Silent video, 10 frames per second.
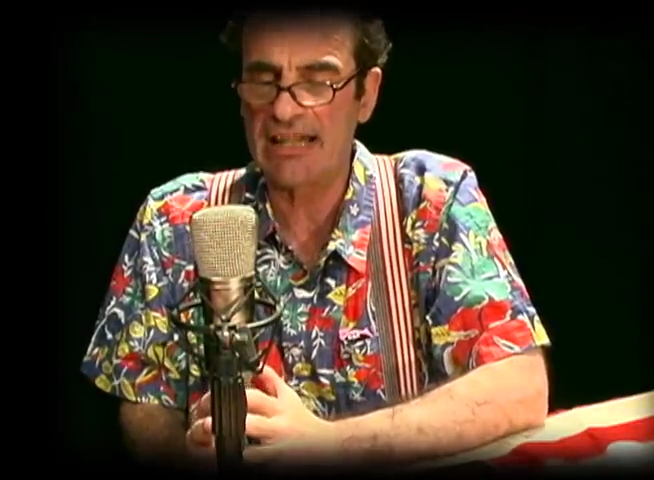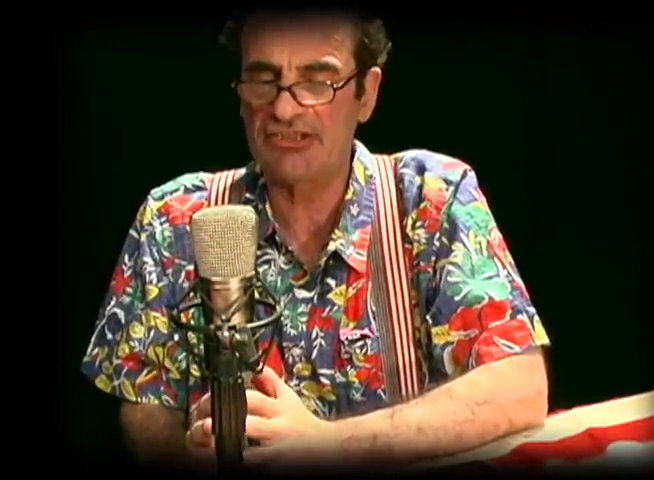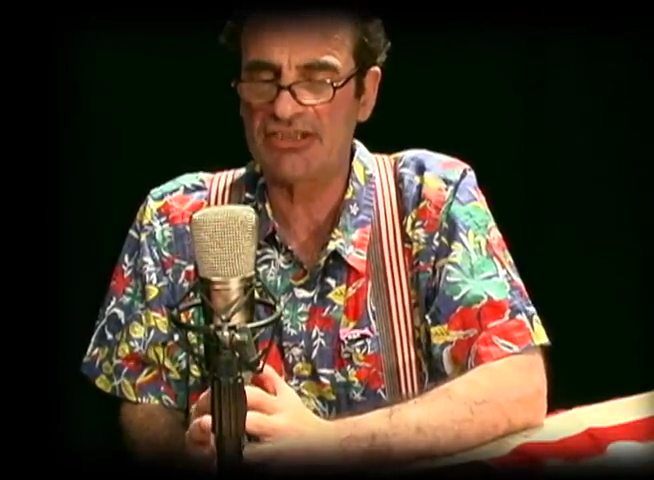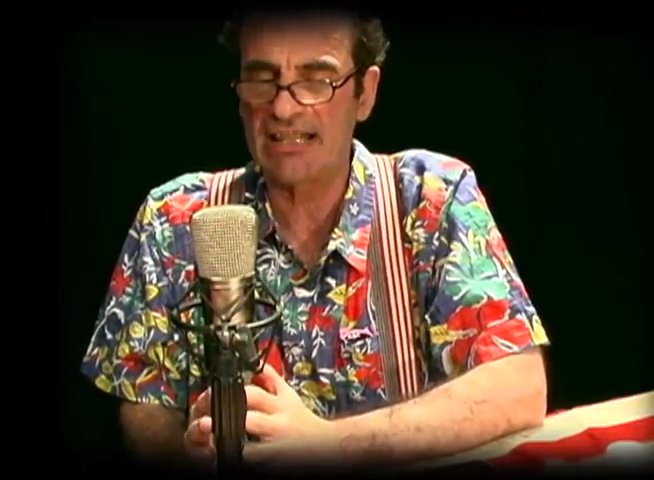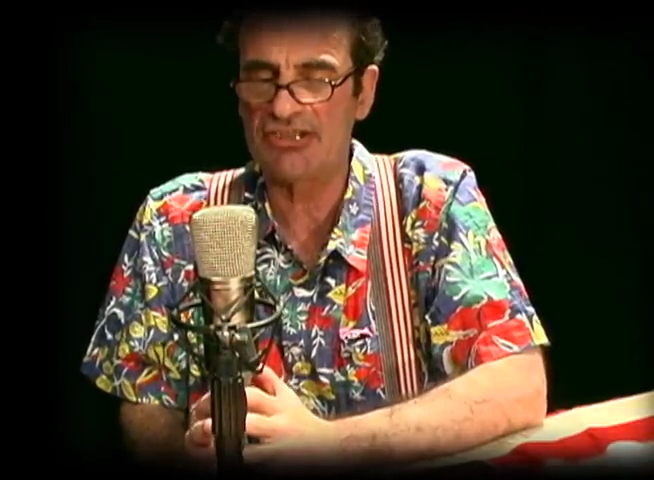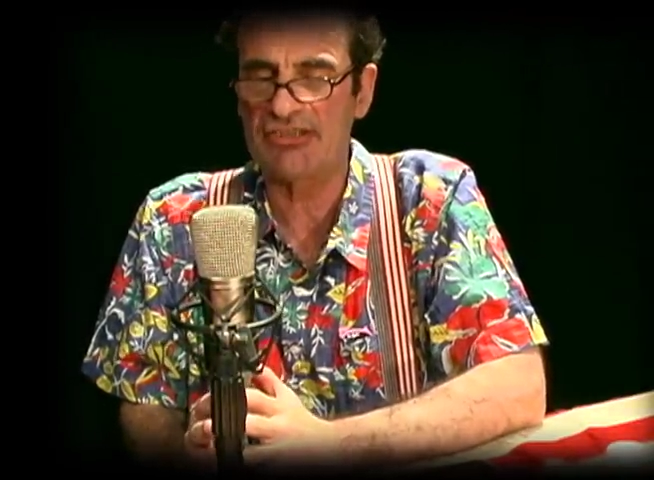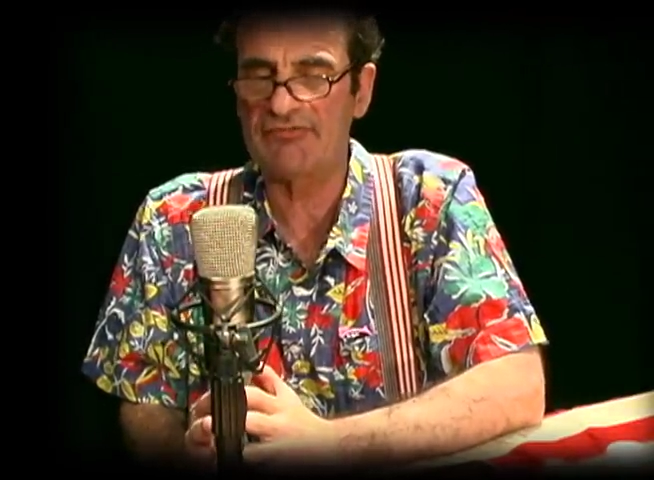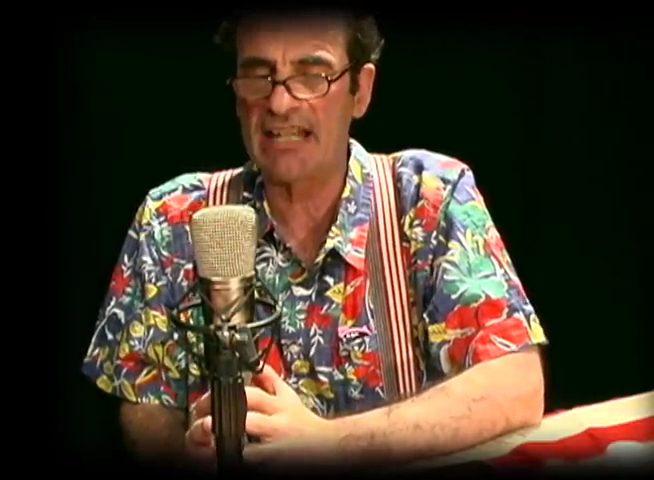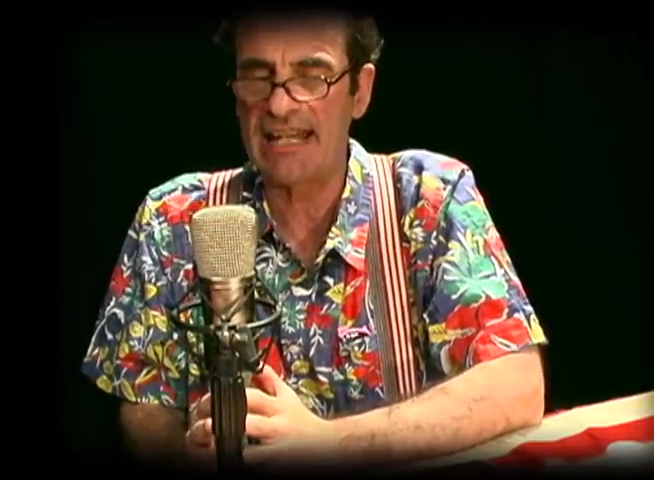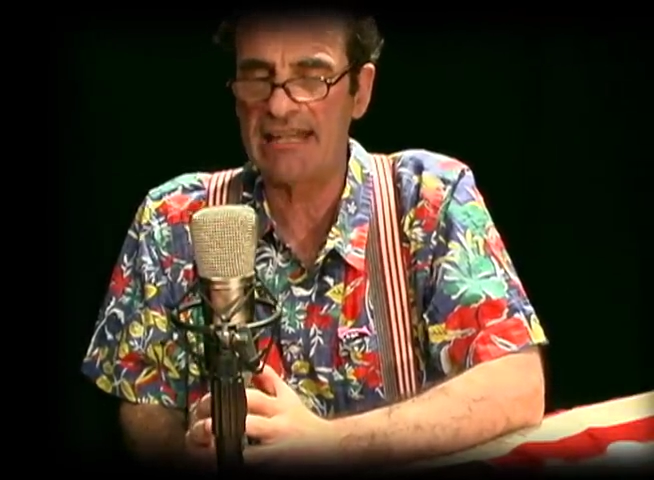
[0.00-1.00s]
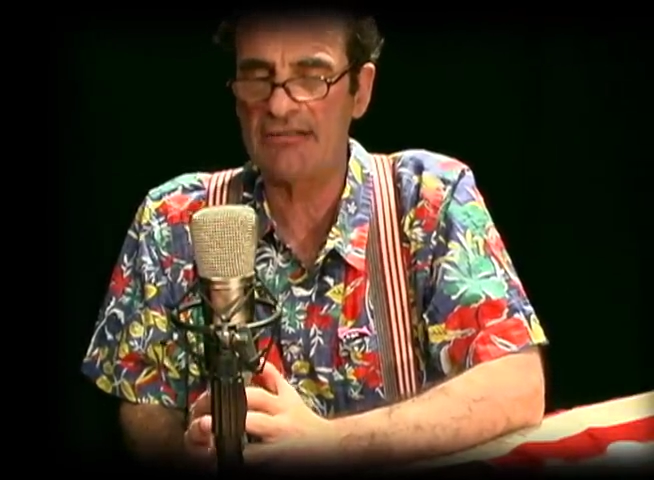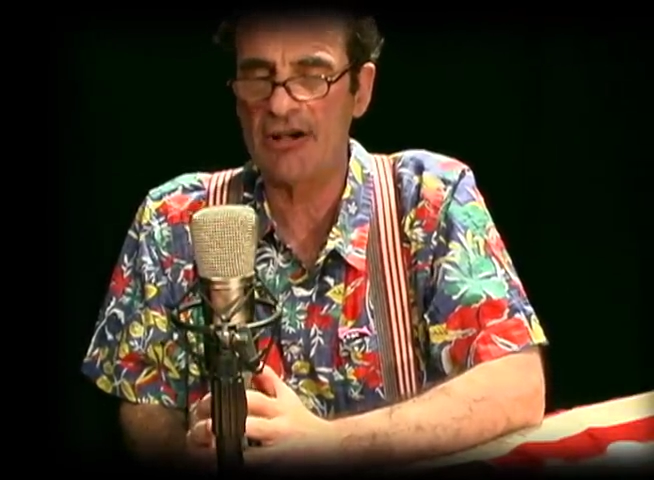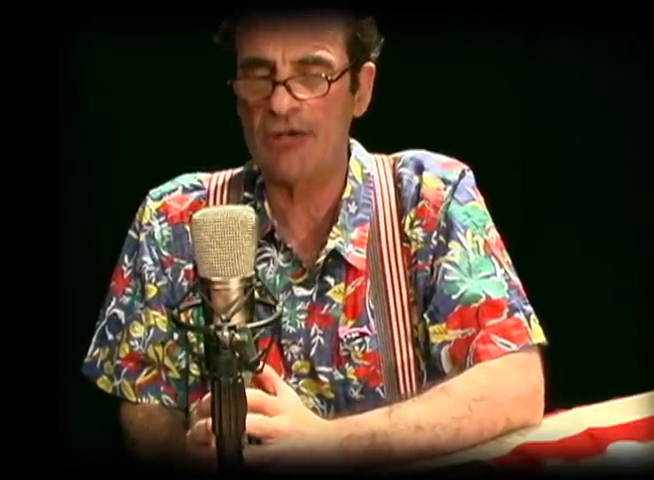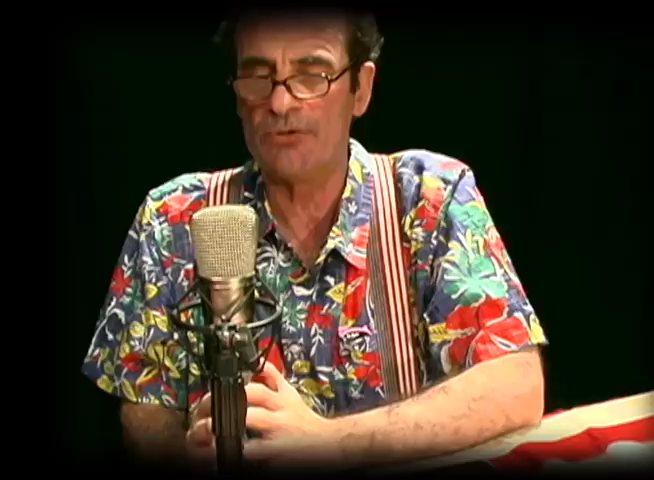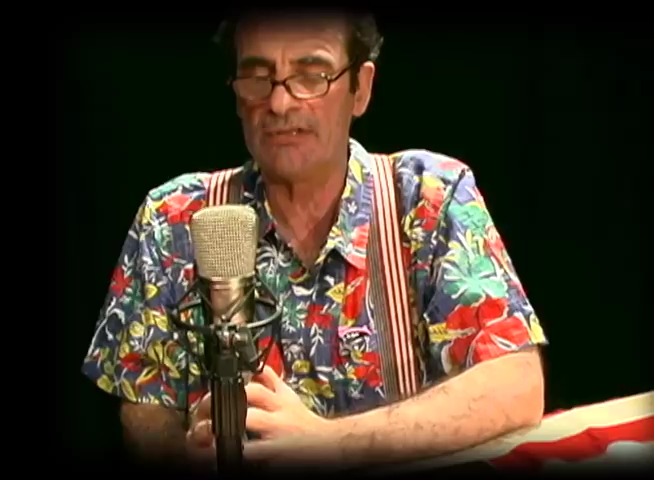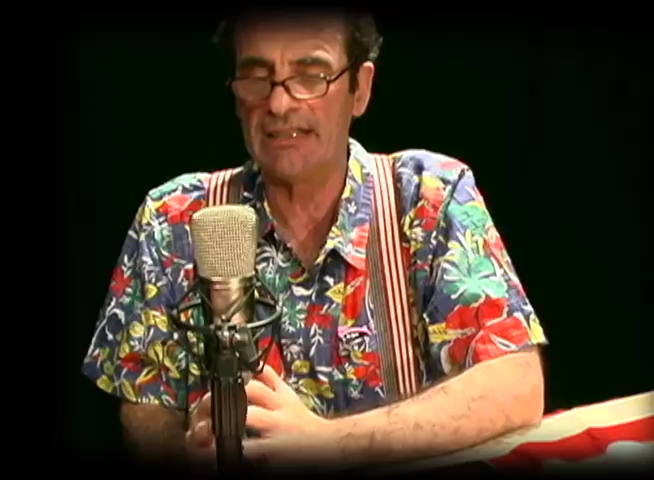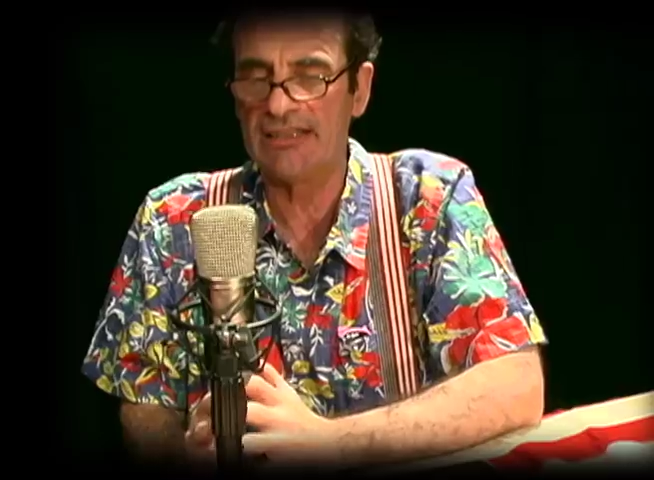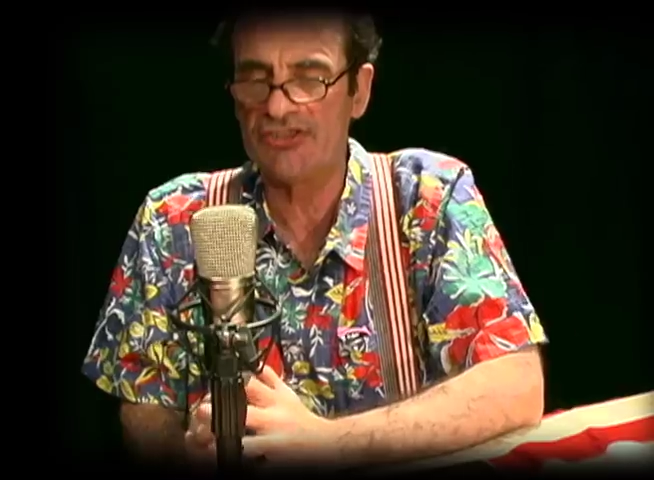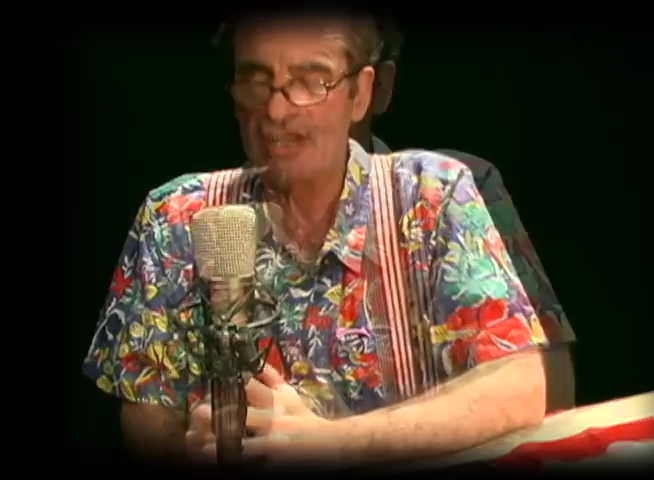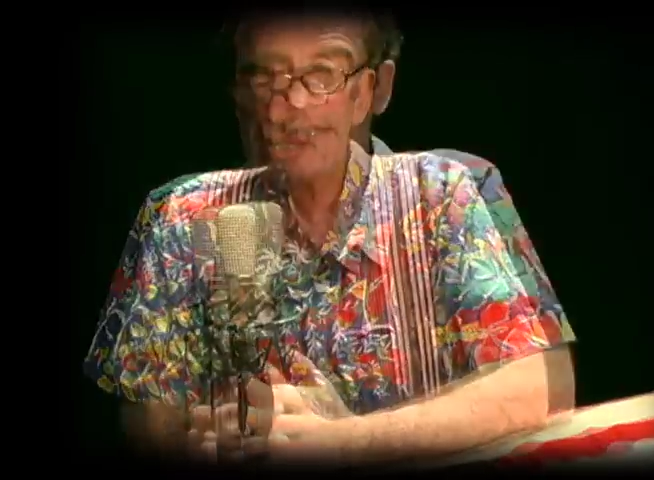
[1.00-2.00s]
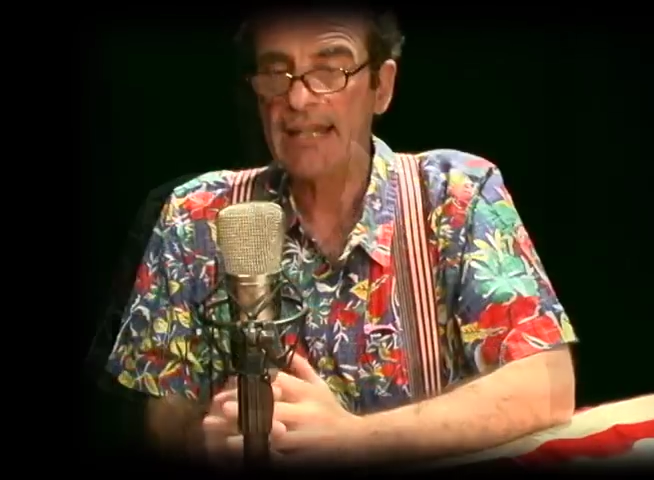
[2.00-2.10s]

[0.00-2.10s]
extensive land holdings.